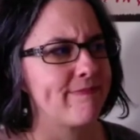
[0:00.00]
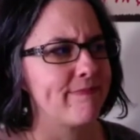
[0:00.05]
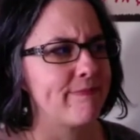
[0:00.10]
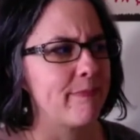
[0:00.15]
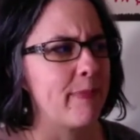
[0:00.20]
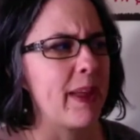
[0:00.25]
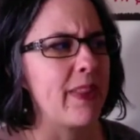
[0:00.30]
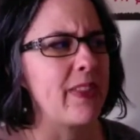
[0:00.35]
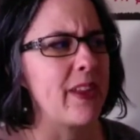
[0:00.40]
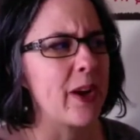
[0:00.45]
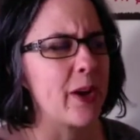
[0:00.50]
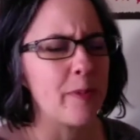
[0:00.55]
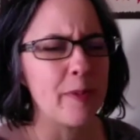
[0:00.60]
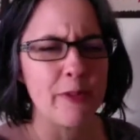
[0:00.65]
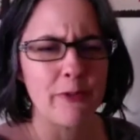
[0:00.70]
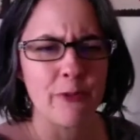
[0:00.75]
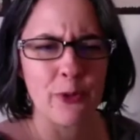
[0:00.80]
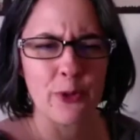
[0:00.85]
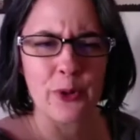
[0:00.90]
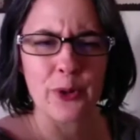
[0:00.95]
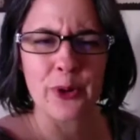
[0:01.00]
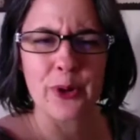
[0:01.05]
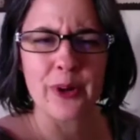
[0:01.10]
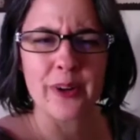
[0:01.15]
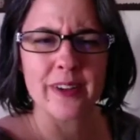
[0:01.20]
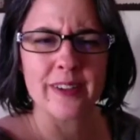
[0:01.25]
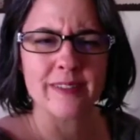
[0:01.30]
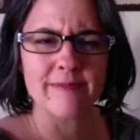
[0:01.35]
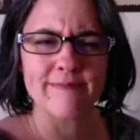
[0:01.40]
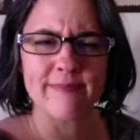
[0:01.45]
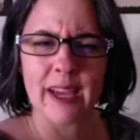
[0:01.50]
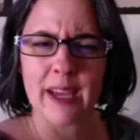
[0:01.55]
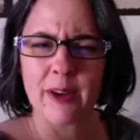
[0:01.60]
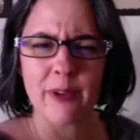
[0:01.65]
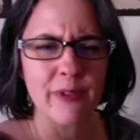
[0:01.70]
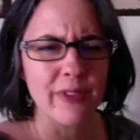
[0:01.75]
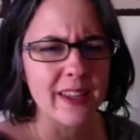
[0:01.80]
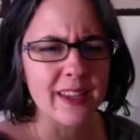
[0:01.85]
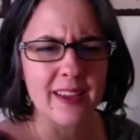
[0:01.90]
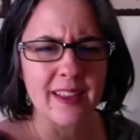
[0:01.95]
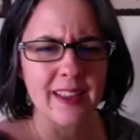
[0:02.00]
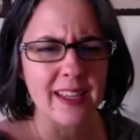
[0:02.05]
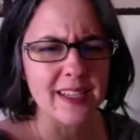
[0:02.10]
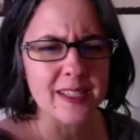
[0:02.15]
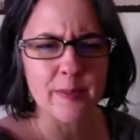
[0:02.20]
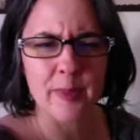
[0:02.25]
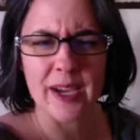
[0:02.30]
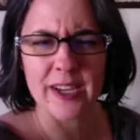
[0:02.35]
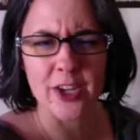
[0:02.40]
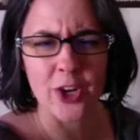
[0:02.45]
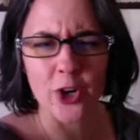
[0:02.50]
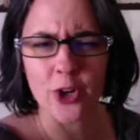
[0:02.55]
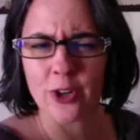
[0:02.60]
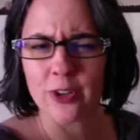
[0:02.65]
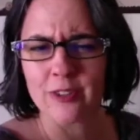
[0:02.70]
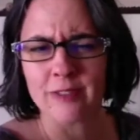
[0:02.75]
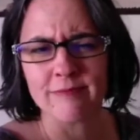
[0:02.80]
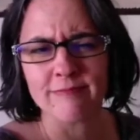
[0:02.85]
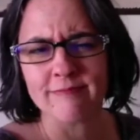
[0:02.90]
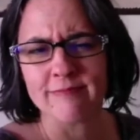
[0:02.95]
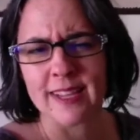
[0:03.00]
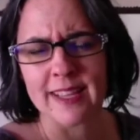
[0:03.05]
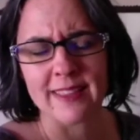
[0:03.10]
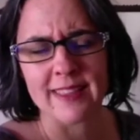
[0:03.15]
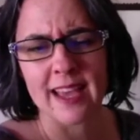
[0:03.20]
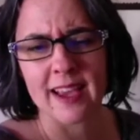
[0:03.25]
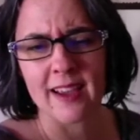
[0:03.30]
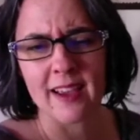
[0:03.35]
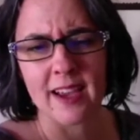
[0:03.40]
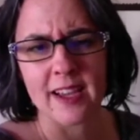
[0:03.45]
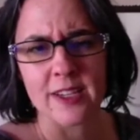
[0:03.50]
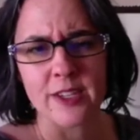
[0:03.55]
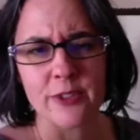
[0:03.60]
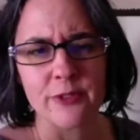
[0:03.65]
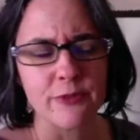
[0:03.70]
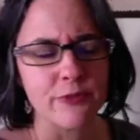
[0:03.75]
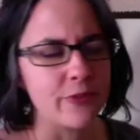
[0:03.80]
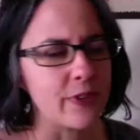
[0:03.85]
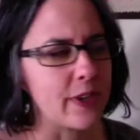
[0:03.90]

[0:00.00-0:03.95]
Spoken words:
Been there before. I don't think I like to buy yarn in that kind of